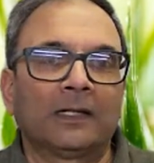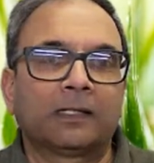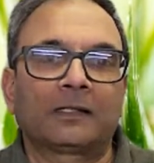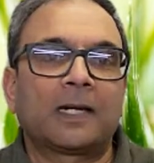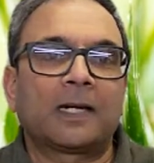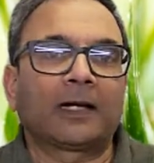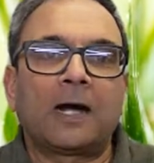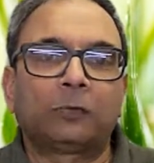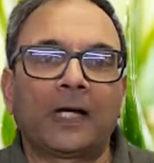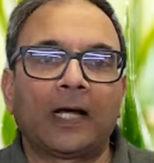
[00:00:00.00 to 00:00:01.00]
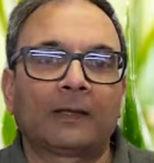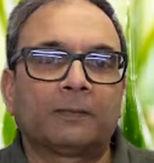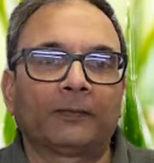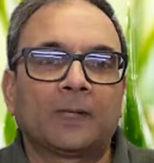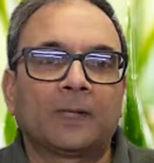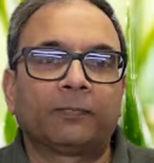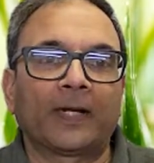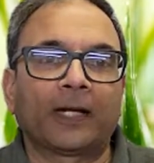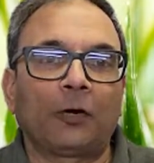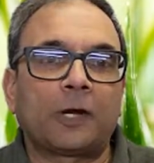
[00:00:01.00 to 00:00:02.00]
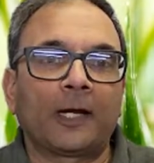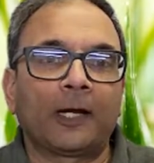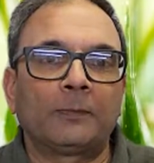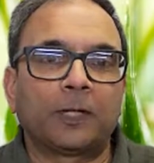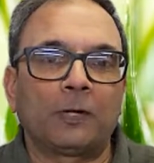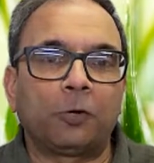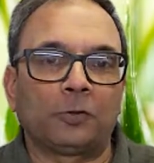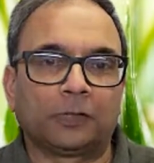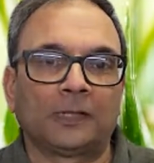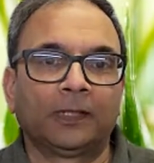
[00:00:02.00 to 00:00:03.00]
stray cows are clogging up the roads.